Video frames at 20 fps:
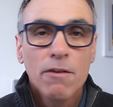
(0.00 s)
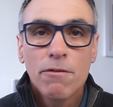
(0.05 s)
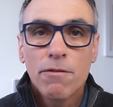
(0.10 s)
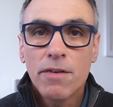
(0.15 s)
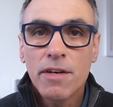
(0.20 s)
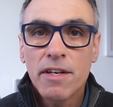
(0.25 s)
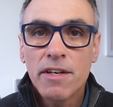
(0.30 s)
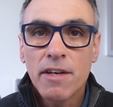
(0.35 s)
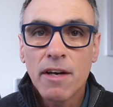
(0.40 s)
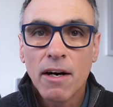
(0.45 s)

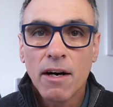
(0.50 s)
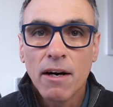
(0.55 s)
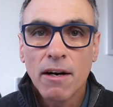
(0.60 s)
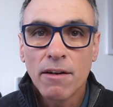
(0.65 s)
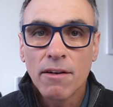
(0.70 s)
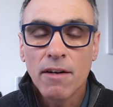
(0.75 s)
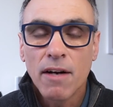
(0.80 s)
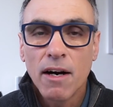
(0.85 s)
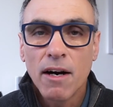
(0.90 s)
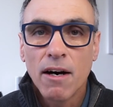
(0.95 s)

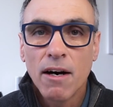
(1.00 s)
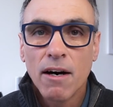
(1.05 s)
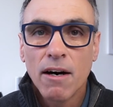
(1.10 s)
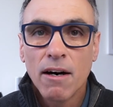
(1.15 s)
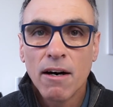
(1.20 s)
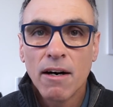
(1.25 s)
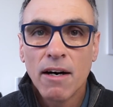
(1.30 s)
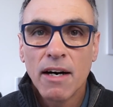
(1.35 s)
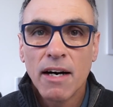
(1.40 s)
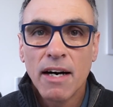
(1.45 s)
Vidyard
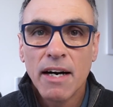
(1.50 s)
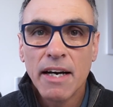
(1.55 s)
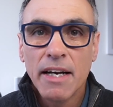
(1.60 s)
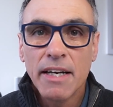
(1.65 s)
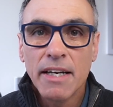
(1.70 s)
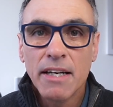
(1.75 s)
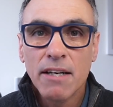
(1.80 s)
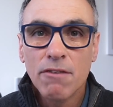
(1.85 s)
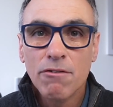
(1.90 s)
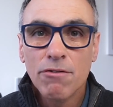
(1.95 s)
are
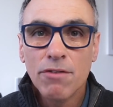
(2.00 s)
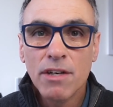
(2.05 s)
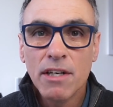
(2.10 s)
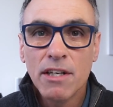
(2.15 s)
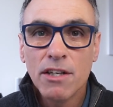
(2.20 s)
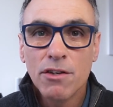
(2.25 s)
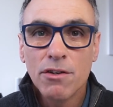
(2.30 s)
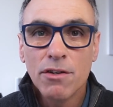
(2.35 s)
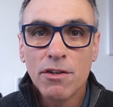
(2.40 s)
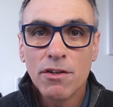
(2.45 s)
a really
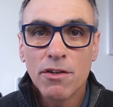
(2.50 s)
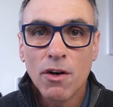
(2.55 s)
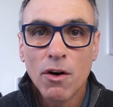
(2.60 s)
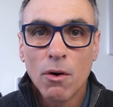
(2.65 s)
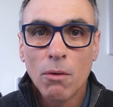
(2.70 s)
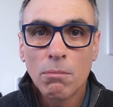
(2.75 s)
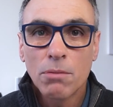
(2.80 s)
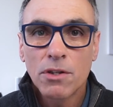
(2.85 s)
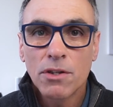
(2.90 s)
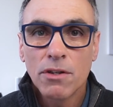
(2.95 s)
good
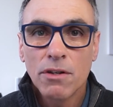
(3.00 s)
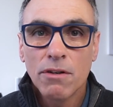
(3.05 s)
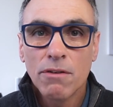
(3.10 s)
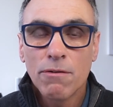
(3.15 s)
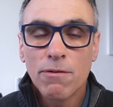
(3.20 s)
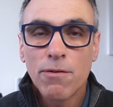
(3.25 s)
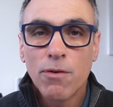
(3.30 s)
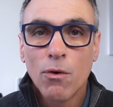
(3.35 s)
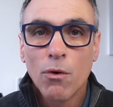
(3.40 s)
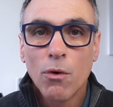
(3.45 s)
option
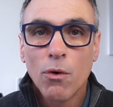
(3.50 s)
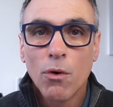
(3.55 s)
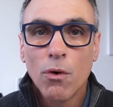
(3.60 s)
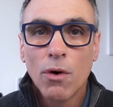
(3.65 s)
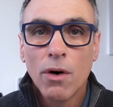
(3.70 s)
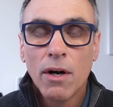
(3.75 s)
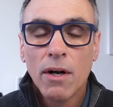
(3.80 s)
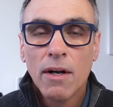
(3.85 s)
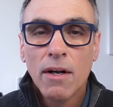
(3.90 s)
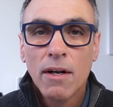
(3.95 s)

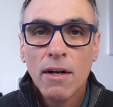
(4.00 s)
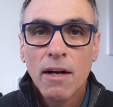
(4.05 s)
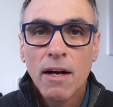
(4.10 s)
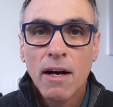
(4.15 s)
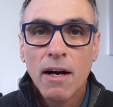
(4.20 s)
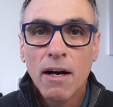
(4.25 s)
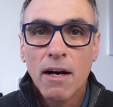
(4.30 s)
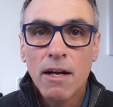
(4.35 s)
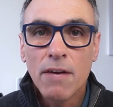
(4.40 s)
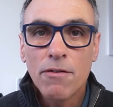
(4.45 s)
for
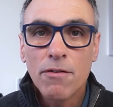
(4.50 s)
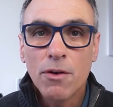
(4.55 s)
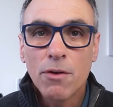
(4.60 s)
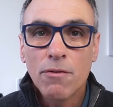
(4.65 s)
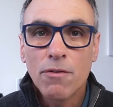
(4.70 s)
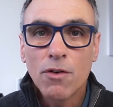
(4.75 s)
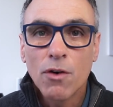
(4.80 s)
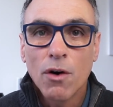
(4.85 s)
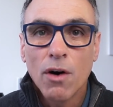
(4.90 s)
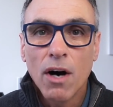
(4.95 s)
if
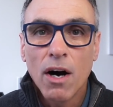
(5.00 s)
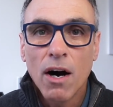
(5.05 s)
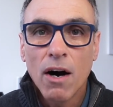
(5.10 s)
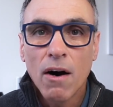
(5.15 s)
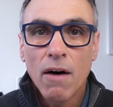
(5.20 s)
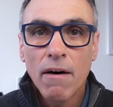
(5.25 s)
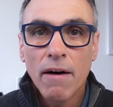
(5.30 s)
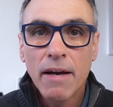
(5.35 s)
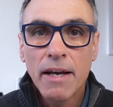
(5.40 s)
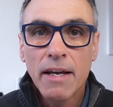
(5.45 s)
you've got
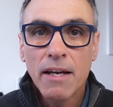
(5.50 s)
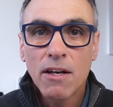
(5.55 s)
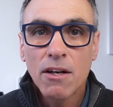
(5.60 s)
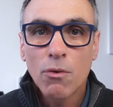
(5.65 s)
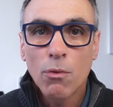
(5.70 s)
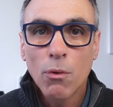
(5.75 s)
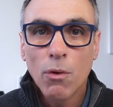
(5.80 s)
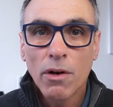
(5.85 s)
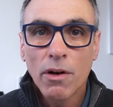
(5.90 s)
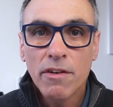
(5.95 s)
high
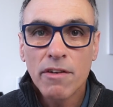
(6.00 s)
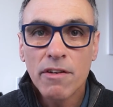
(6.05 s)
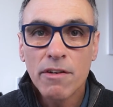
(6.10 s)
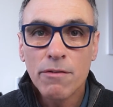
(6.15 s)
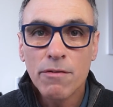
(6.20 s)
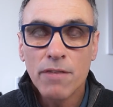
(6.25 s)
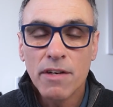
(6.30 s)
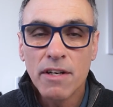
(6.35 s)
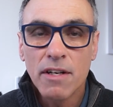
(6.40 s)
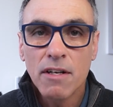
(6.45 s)
quality
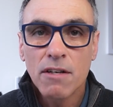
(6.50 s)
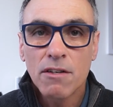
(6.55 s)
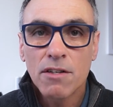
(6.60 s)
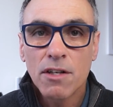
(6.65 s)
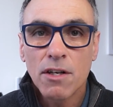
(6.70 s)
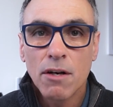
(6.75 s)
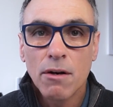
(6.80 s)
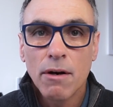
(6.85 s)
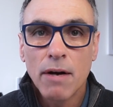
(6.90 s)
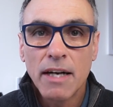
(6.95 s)
video,
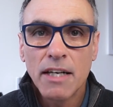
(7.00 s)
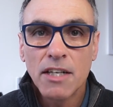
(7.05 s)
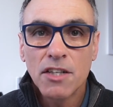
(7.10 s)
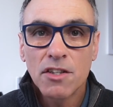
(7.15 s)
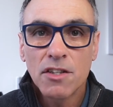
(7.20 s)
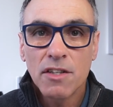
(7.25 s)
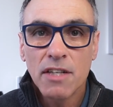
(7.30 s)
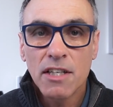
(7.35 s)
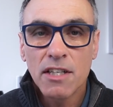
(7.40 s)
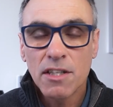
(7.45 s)
so
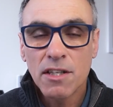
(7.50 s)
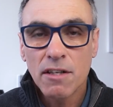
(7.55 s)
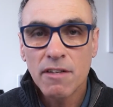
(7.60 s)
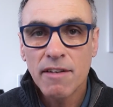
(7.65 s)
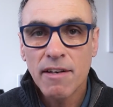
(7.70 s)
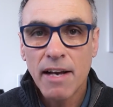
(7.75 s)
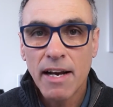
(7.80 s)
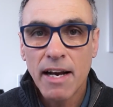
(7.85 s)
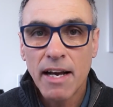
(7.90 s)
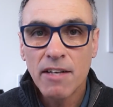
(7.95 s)
HD, so
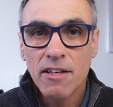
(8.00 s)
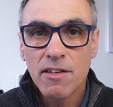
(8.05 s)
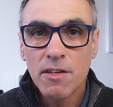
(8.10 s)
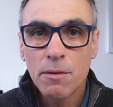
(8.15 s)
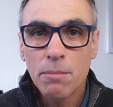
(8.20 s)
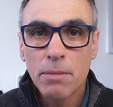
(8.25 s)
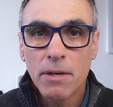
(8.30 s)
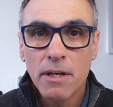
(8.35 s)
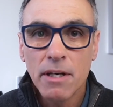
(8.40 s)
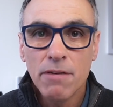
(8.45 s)

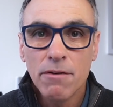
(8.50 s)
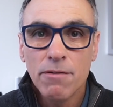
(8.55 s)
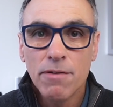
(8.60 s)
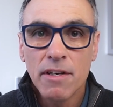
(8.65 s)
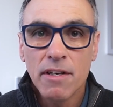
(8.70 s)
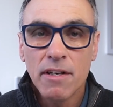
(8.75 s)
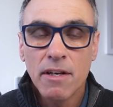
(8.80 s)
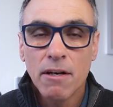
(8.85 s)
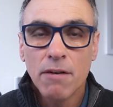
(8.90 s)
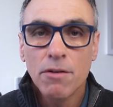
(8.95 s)
1080p
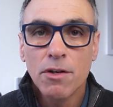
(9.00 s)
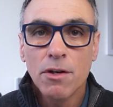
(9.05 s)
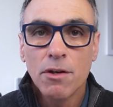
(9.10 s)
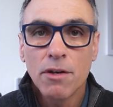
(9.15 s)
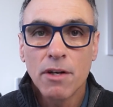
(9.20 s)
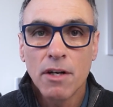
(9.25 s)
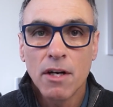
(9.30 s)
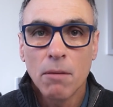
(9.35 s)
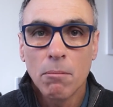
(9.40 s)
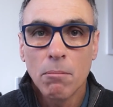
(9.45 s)
video you
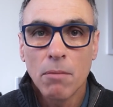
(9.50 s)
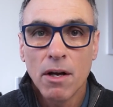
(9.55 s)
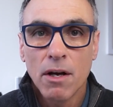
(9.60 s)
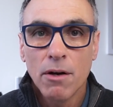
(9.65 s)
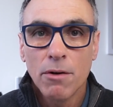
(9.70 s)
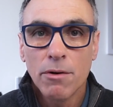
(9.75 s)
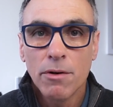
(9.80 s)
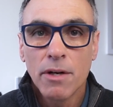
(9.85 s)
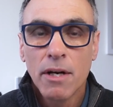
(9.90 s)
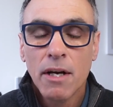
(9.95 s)
can
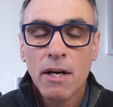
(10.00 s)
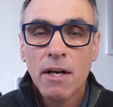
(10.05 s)
upload.